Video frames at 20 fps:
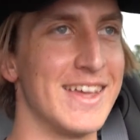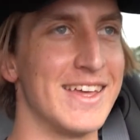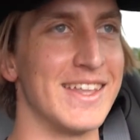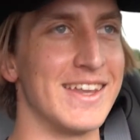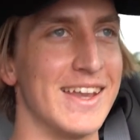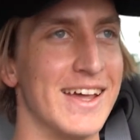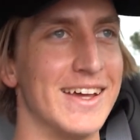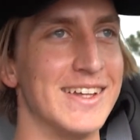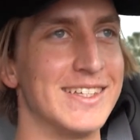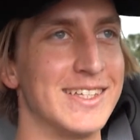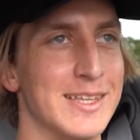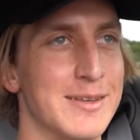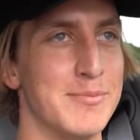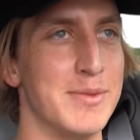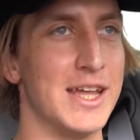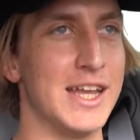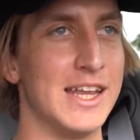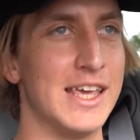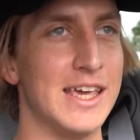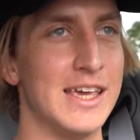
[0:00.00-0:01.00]
Nice and
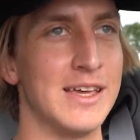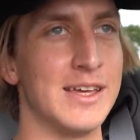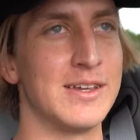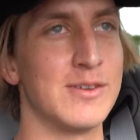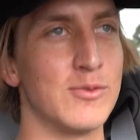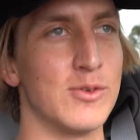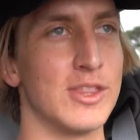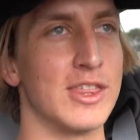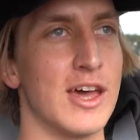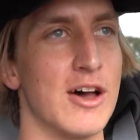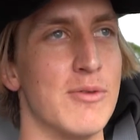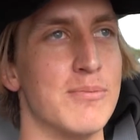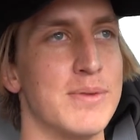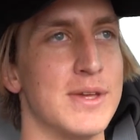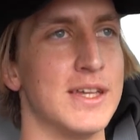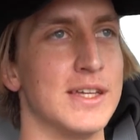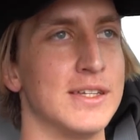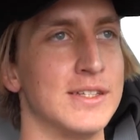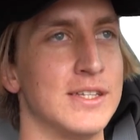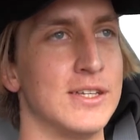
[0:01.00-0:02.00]
meaty without
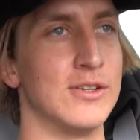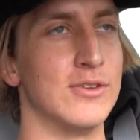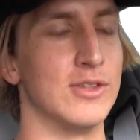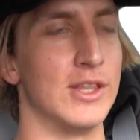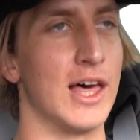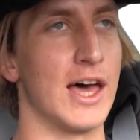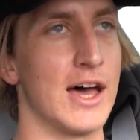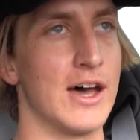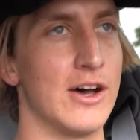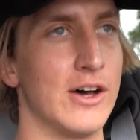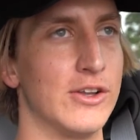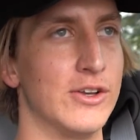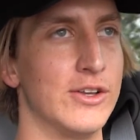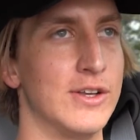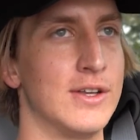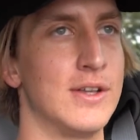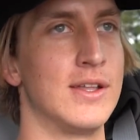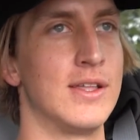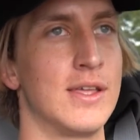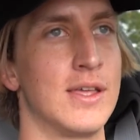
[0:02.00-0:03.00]
being too loud.
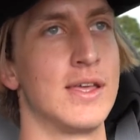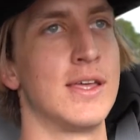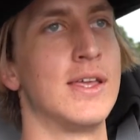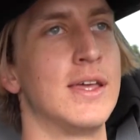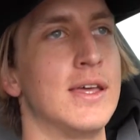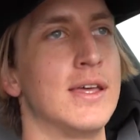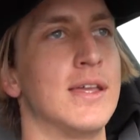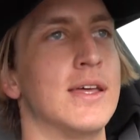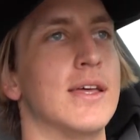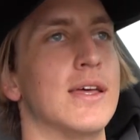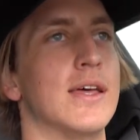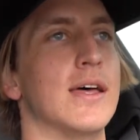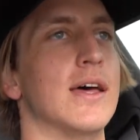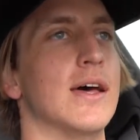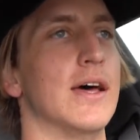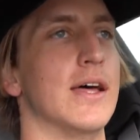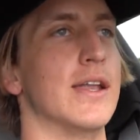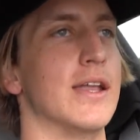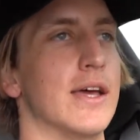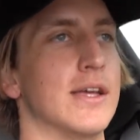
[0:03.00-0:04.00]

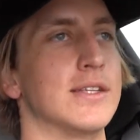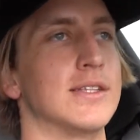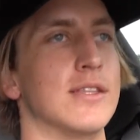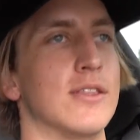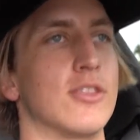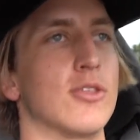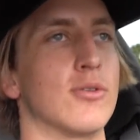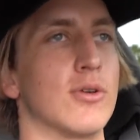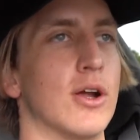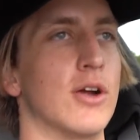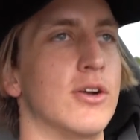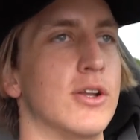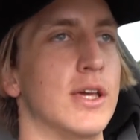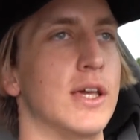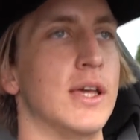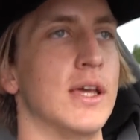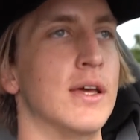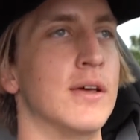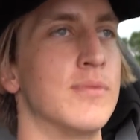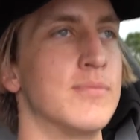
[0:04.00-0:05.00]
Nice and
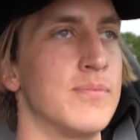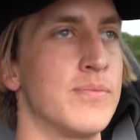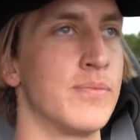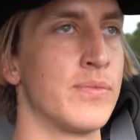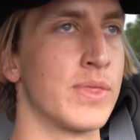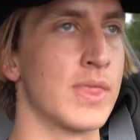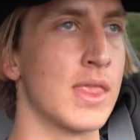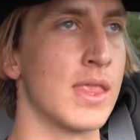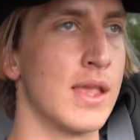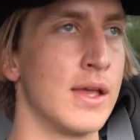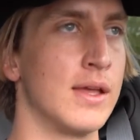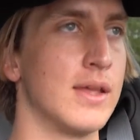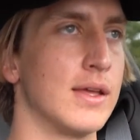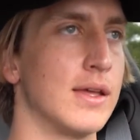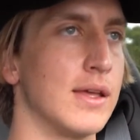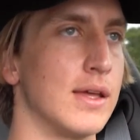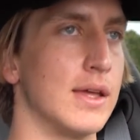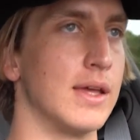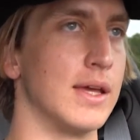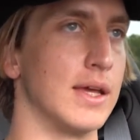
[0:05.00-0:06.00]
throaty.
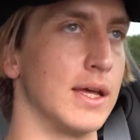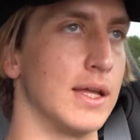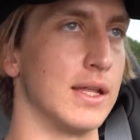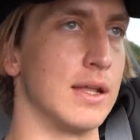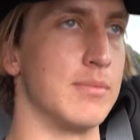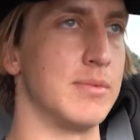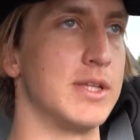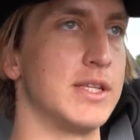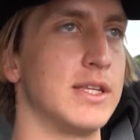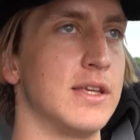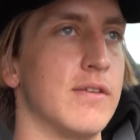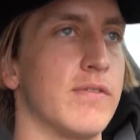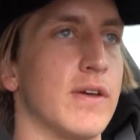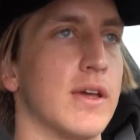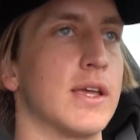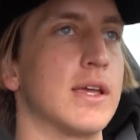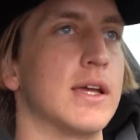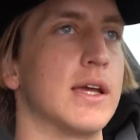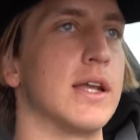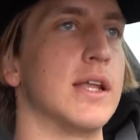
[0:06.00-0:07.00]
And let me see if
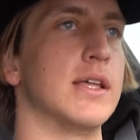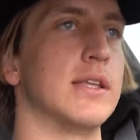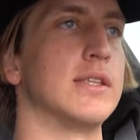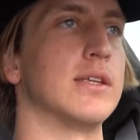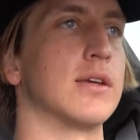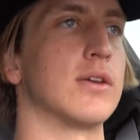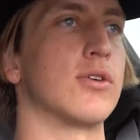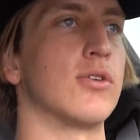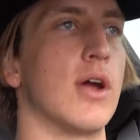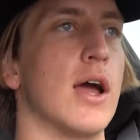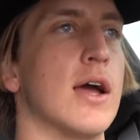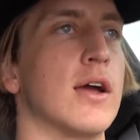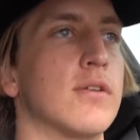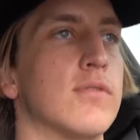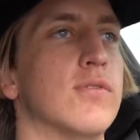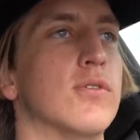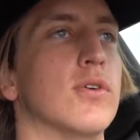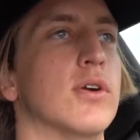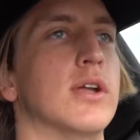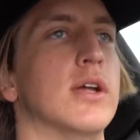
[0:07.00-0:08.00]
I can get it to crack
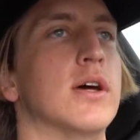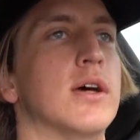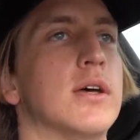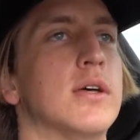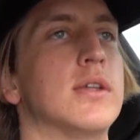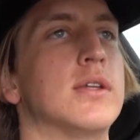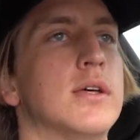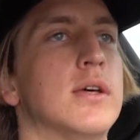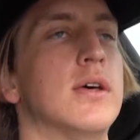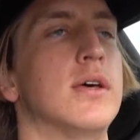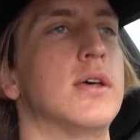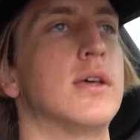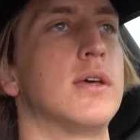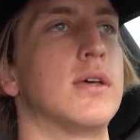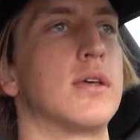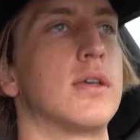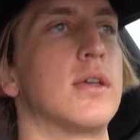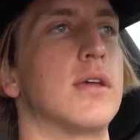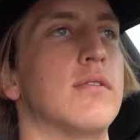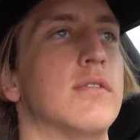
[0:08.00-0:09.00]
for you.
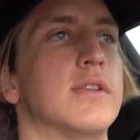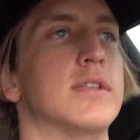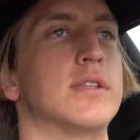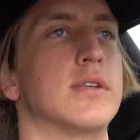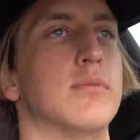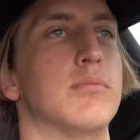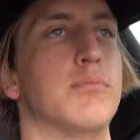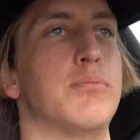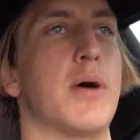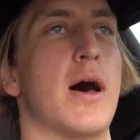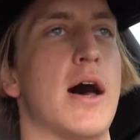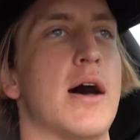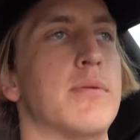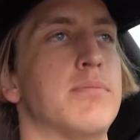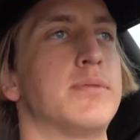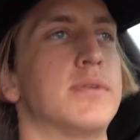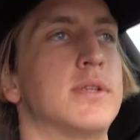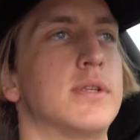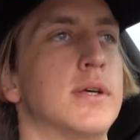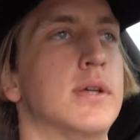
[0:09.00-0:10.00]
Give it some
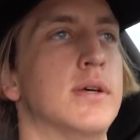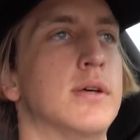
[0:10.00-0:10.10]
pops.